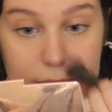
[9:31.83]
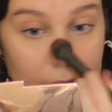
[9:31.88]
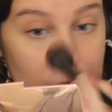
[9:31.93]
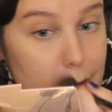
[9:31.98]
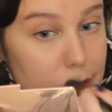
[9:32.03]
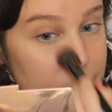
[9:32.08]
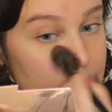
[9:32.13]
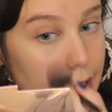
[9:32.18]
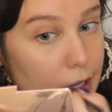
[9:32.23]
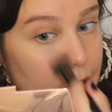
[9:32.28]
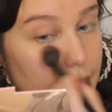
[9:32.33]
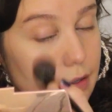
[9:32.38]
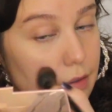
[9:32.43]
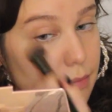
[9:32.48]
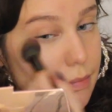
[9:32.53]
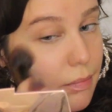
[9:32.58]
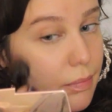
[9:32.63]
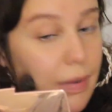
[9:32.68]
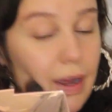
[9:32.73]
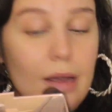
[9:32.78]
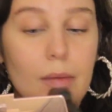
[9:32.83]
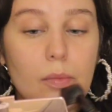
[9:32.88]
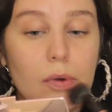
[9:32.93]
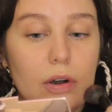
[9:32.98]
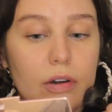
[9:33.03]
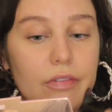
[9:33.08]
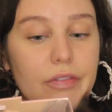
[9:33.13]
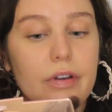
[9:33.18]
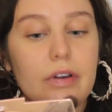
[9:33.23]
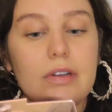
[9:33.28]
I wish I could buy
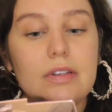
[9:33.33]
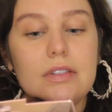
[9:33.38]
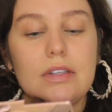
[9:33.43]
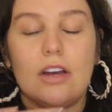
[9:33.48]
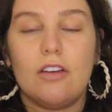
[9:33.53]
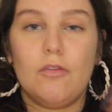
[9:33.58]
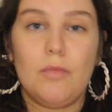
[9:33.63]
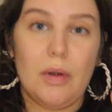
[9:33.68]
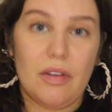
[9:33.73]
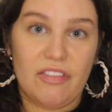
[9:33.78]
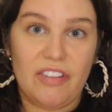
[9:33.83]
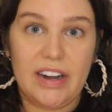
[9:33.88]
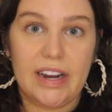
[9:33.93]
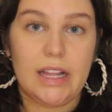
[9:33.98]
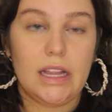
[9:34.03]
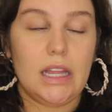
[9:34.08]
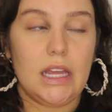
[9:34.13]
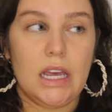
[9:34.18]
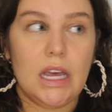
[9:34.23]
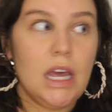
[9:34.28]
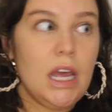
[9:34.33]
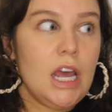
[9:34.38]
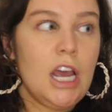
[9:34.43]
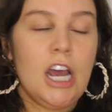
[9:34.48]
more of their stuff, but frankly,